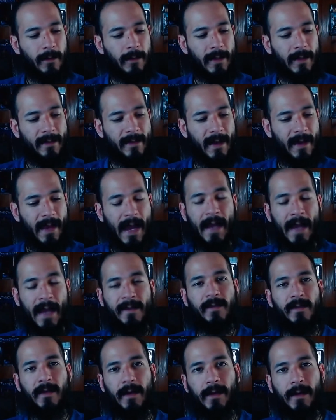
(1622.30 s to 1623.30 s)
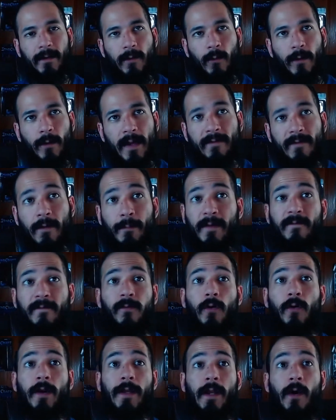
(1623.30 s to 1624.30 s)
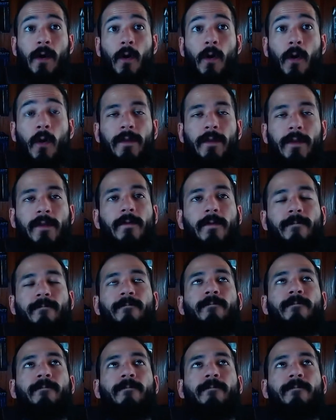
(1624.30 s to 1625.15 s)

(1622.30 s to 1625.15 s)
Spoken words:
like, say, Einstein, or even before, all this,